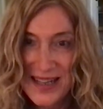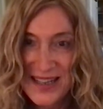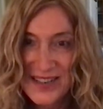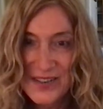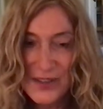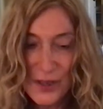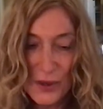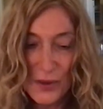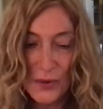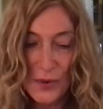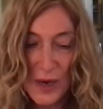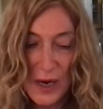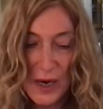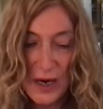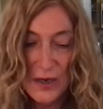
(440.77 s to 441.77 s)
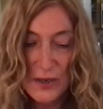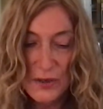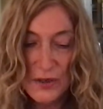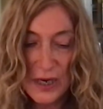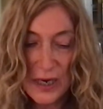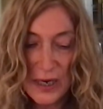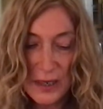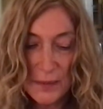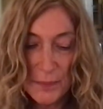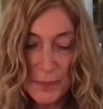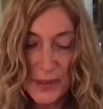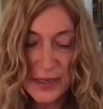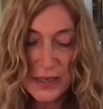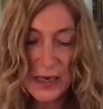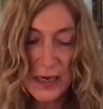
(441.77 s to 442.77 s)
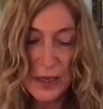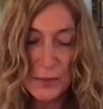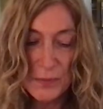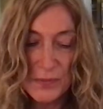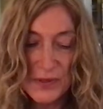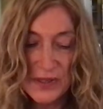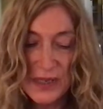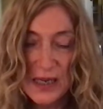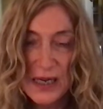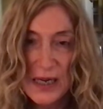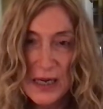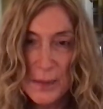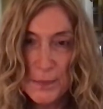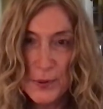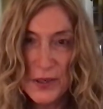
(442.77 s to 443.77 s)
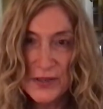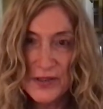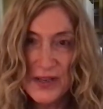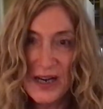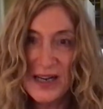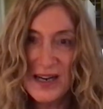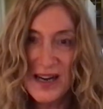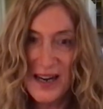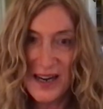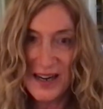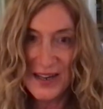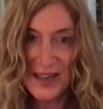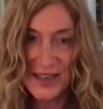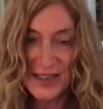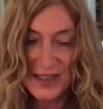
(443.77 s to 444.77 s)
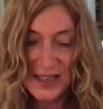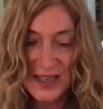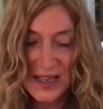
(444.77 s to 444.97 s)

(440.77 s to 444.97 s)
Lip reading: So ra becomes a pratyahara,